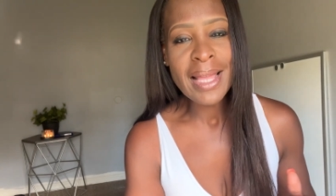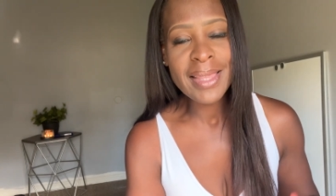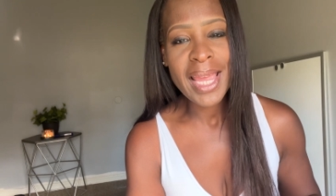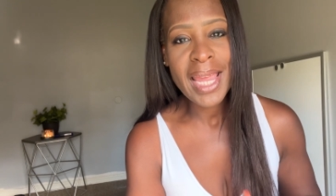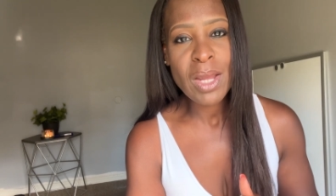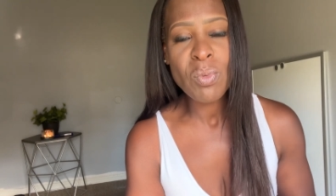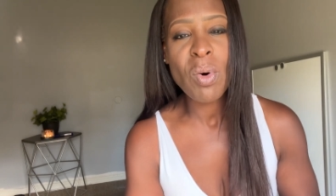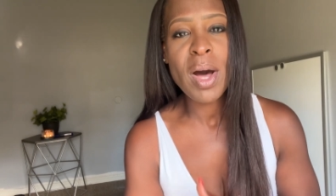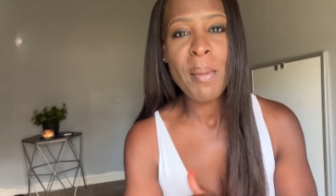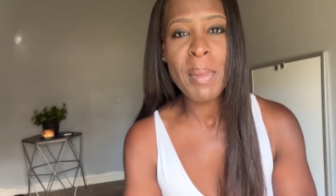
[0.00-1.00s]
They
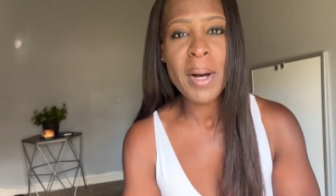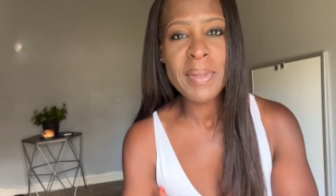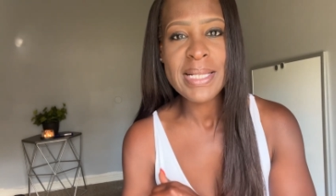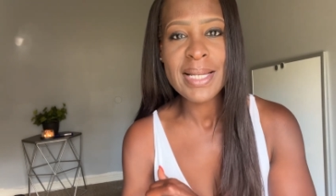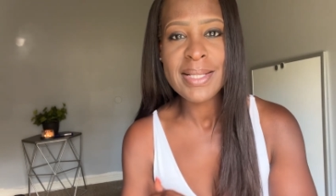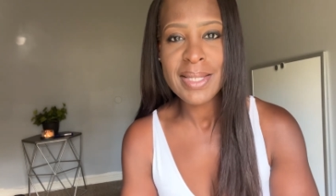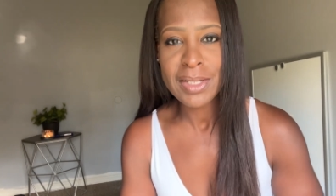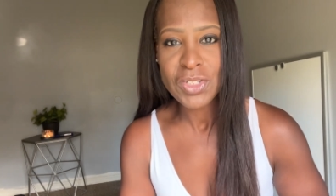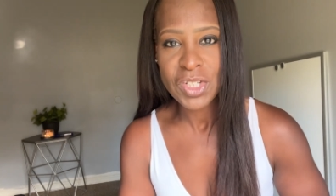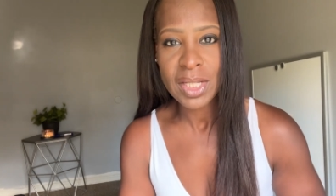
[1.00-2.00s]
want mommy's
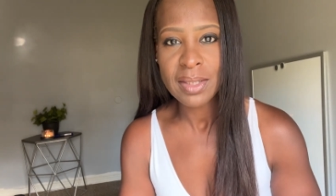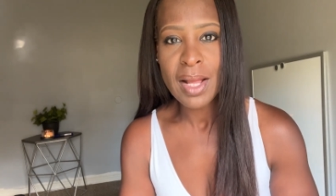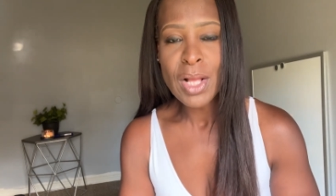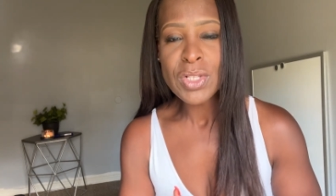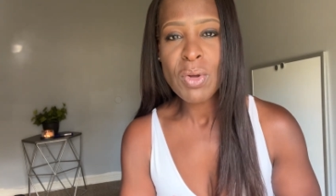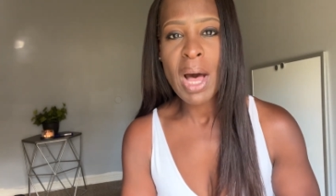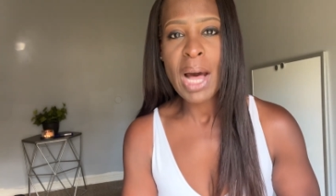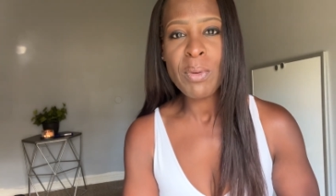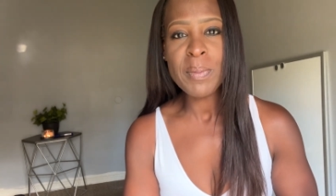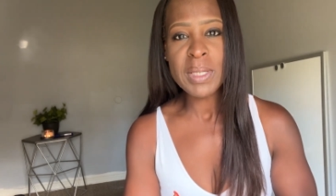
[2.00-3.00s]
attention. So
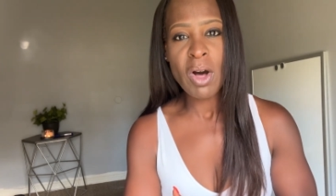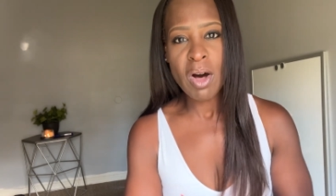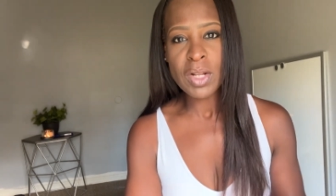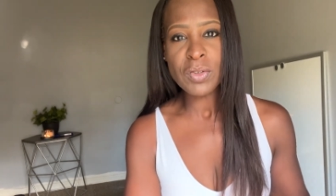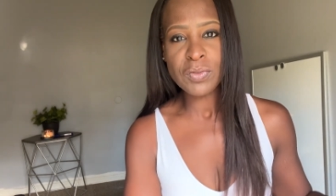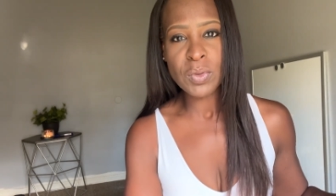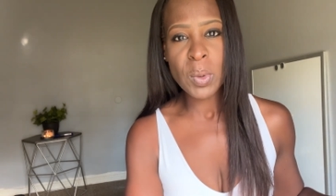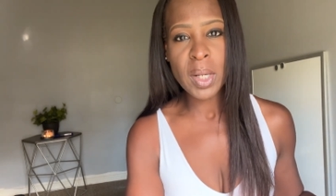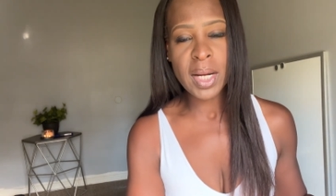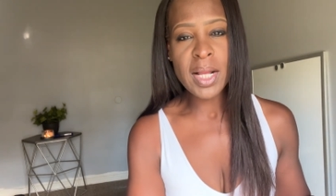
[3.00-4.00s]
I would be on the
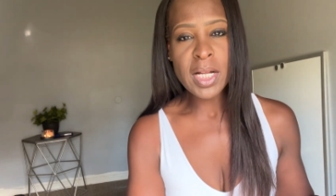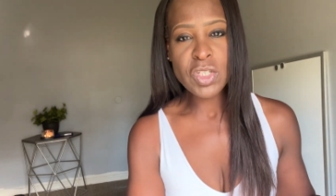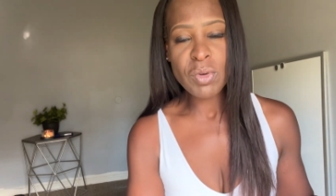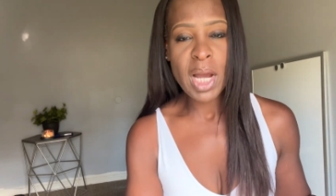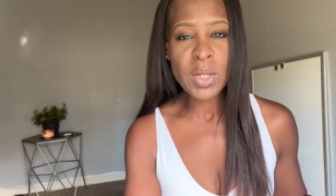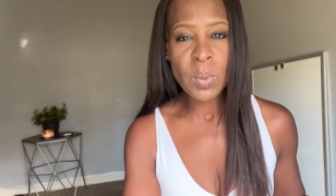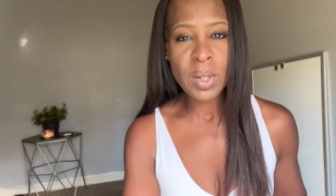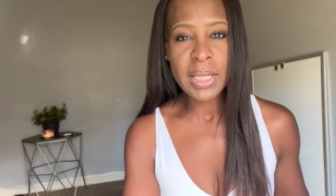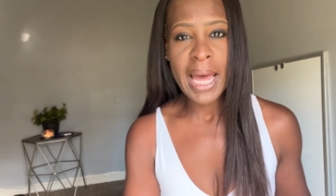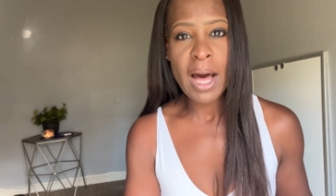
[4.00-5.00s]
floor trying to
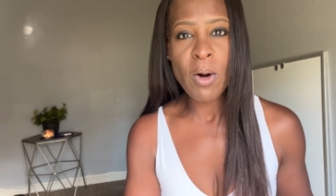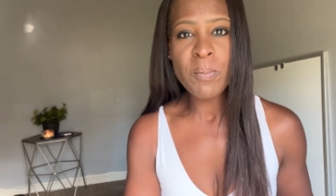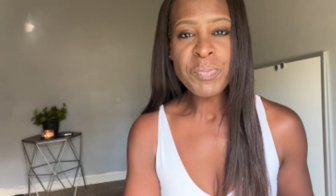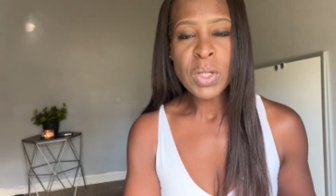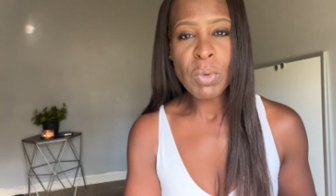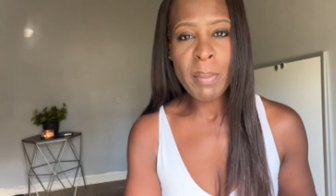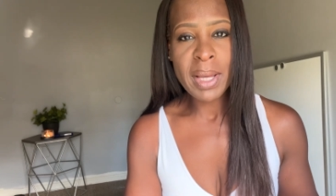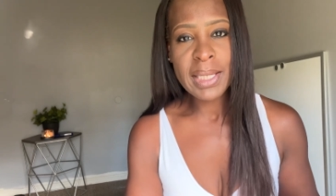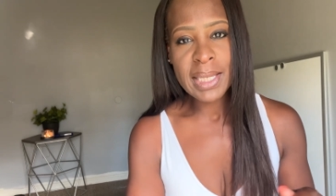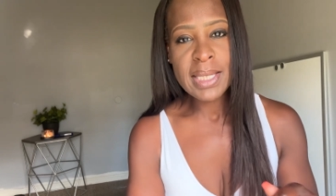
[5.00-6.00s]
work out while
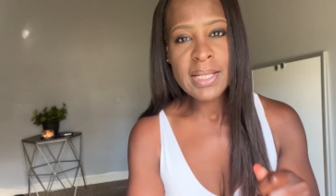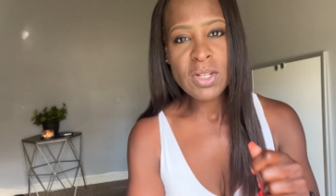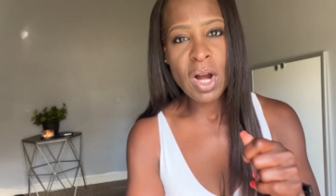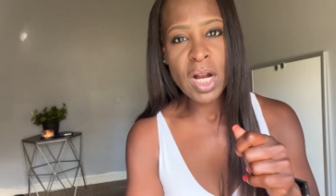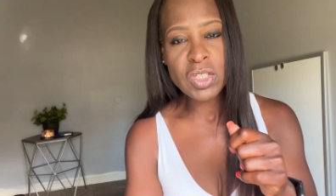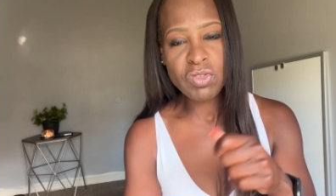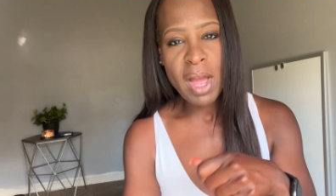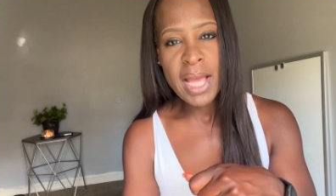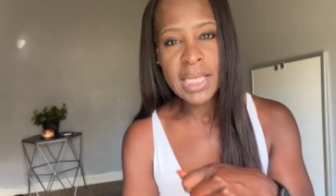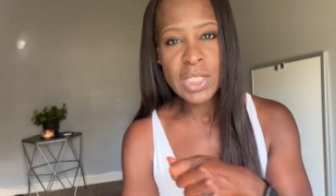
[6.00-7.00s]
my kids are
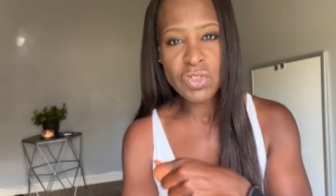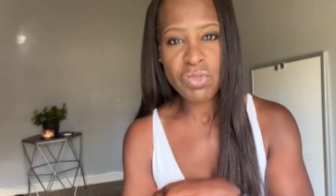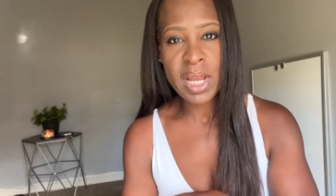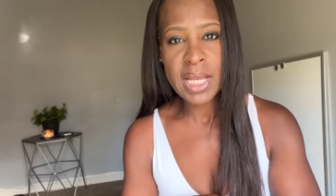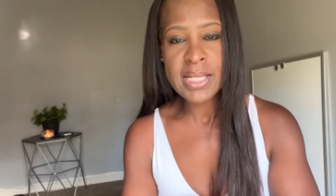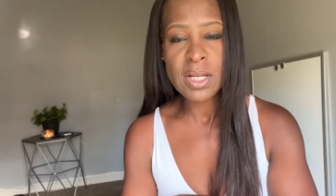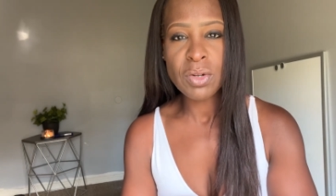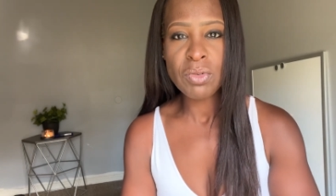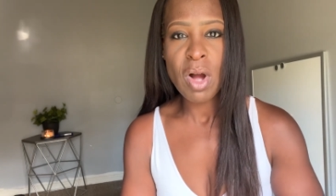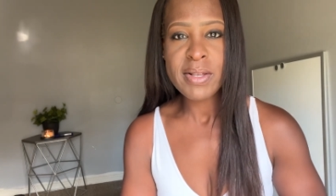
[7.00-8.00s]
dragging trains
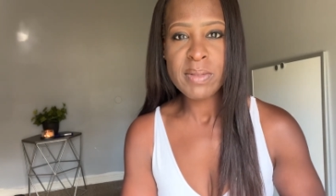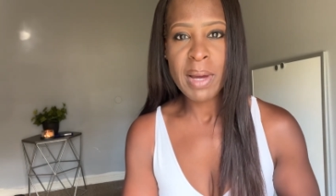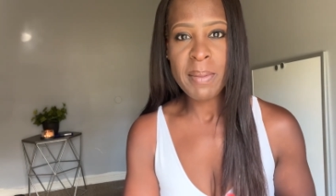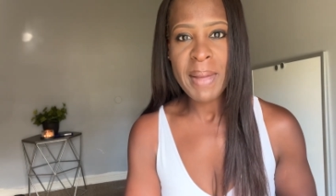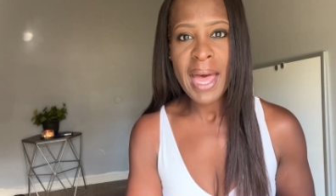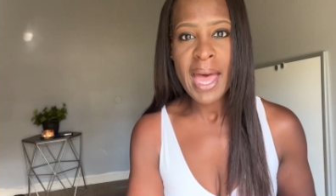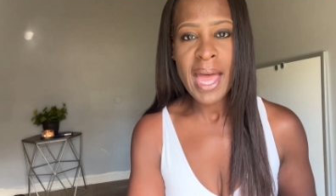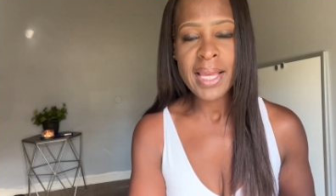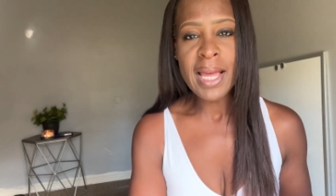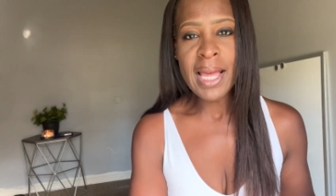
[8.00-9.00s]
across my
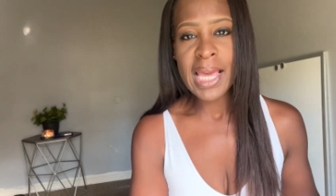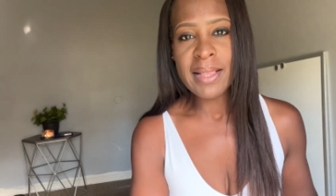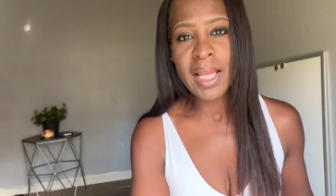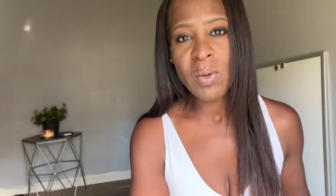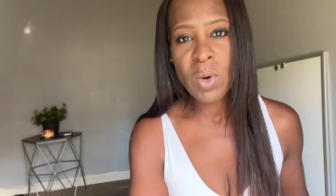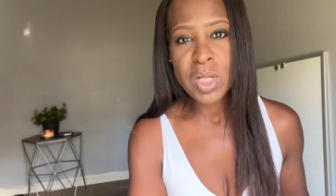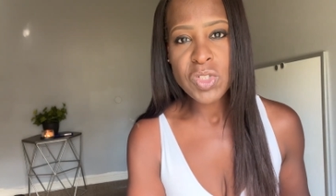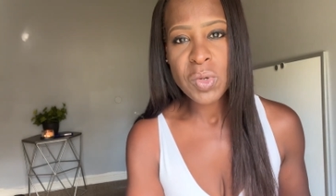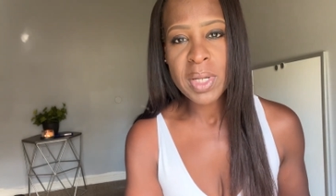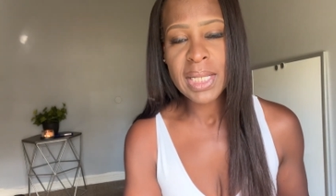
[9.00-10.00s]
bag and they want to
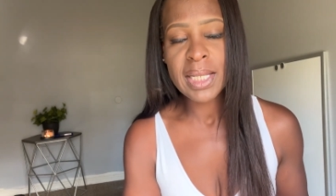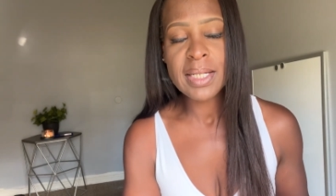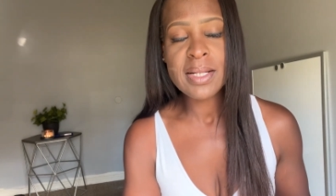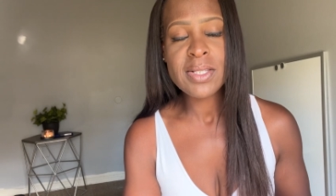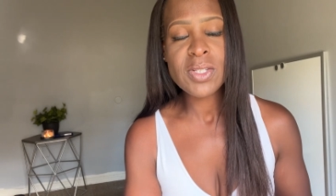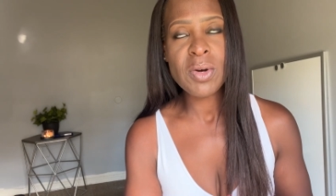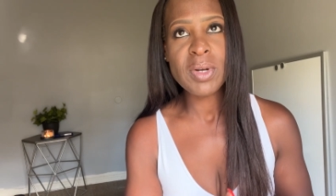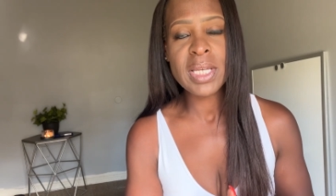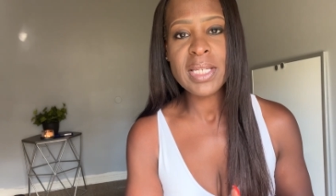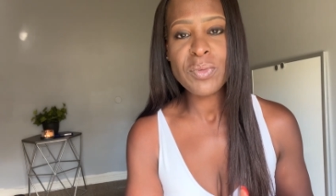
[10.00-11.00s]
join in.
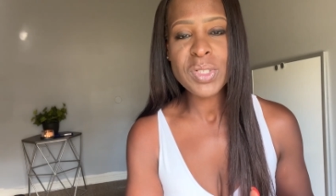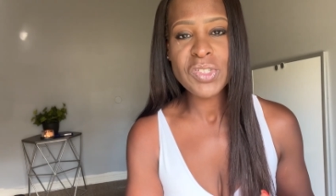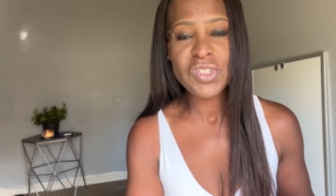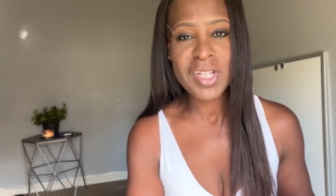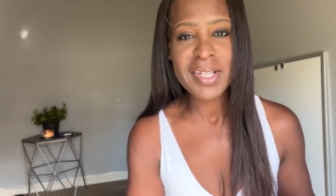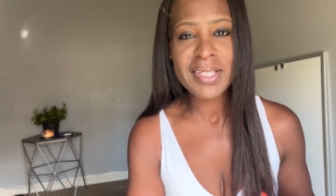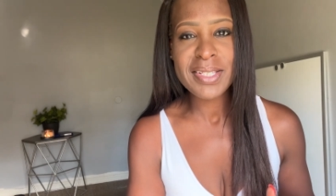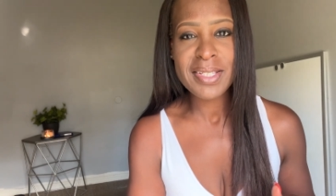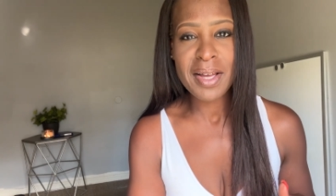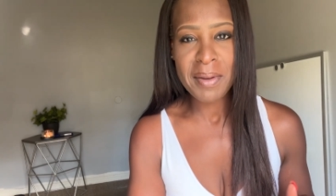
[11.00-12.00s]
So it was
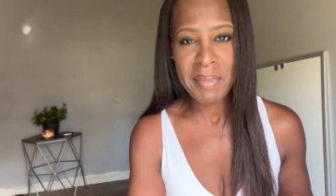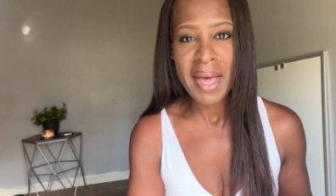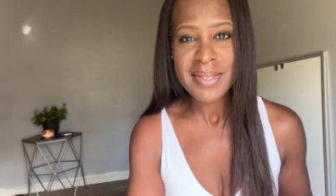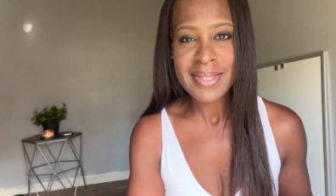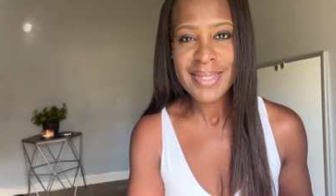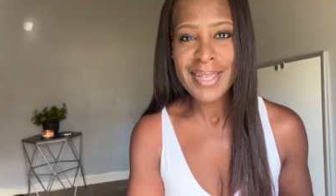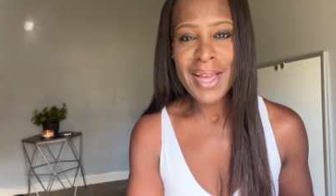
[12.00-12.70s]
just a mess.